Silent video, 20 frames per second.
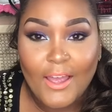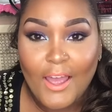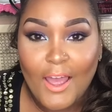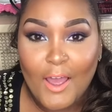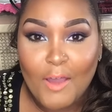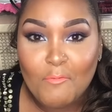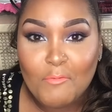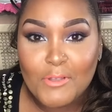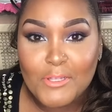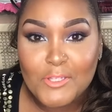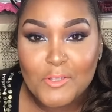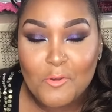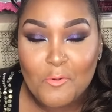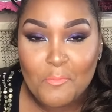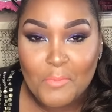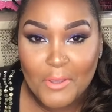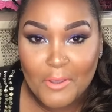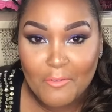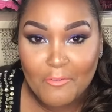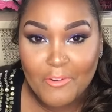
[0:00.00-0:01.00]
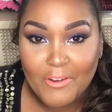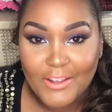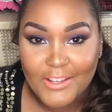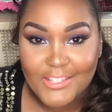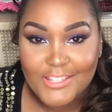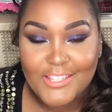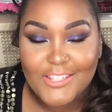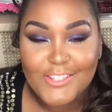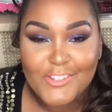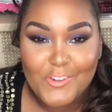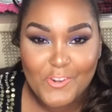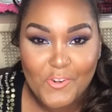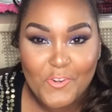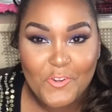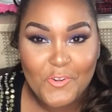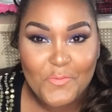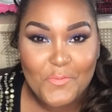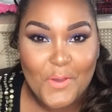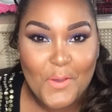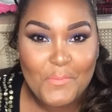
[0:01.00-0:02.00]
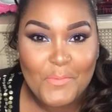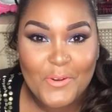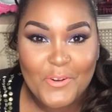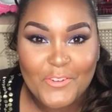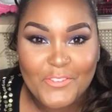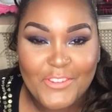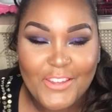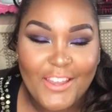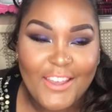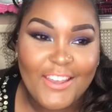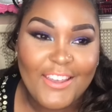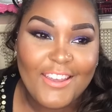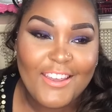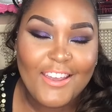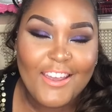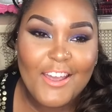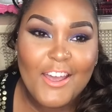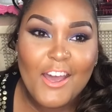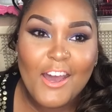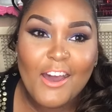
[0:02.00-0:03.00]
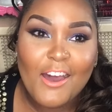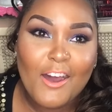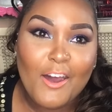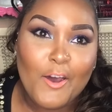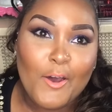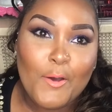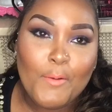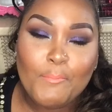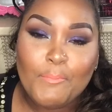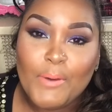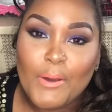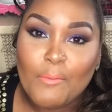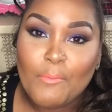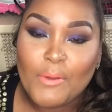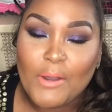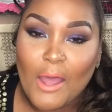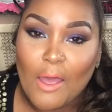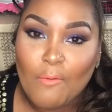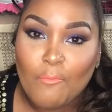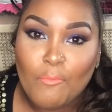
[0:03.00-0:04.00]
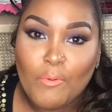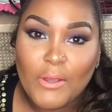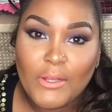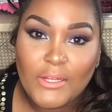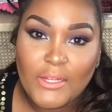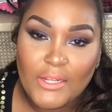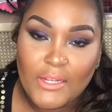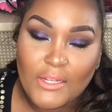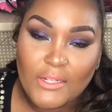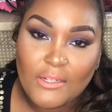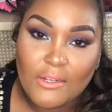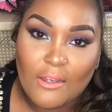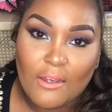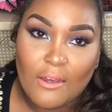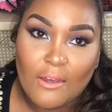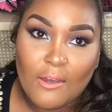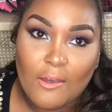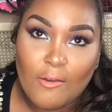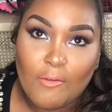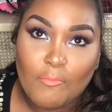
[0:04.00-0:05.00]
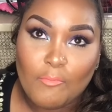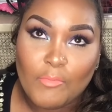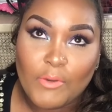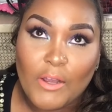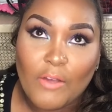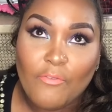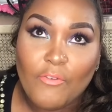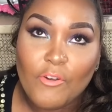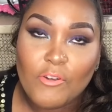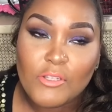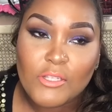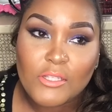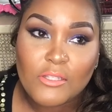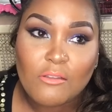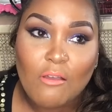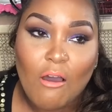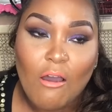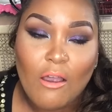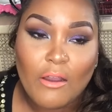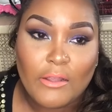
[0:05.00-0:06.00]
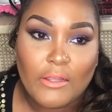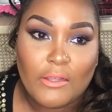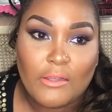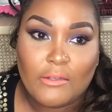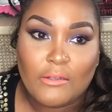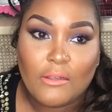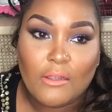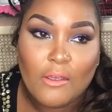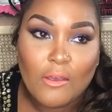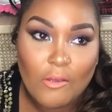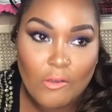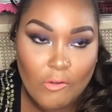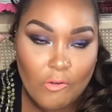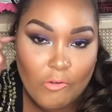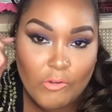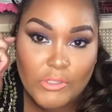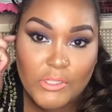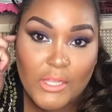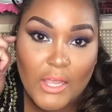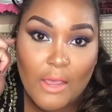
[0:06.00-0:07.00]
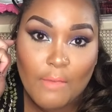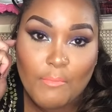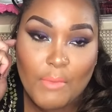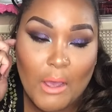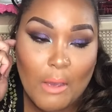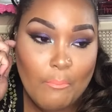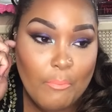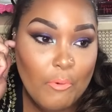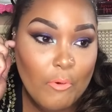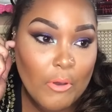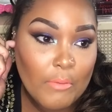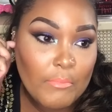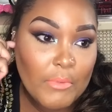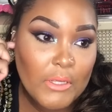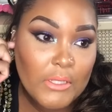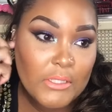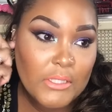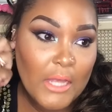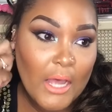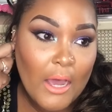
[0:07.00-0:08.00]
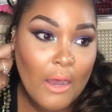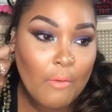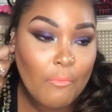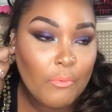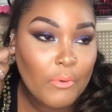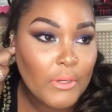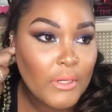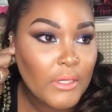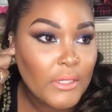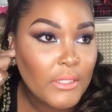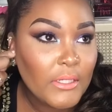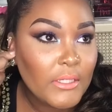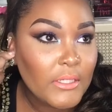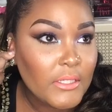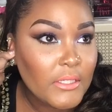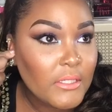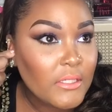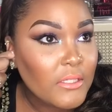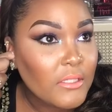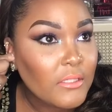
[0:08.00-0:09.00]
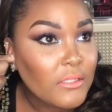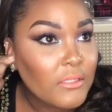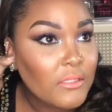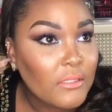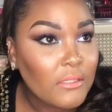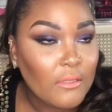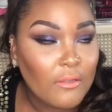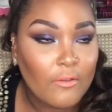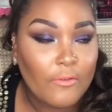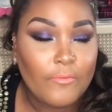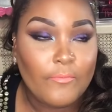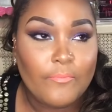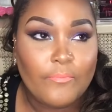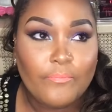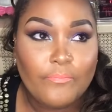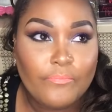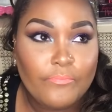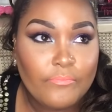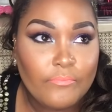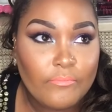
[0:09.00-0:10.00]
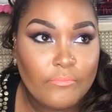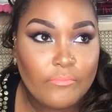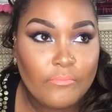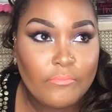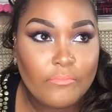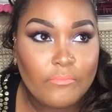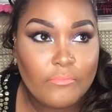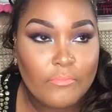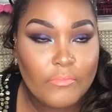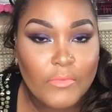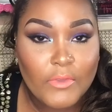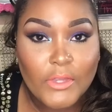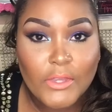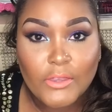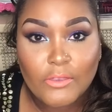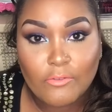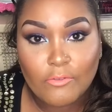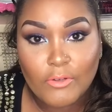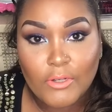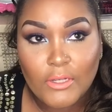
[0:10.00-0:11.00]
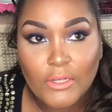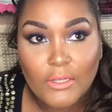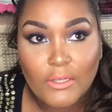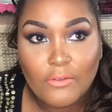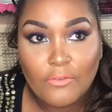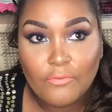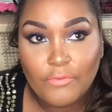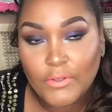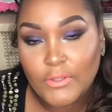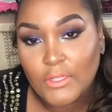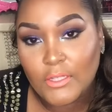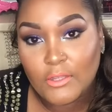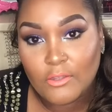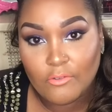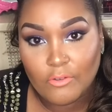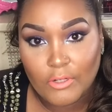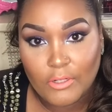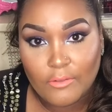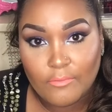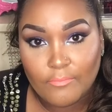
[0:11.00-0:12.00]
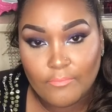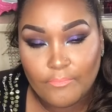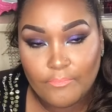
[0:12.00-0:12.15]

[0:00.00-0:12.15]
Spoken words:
I was on bed rest during my birthday. But when I went in, when I first started going to have my appointments, I was 353.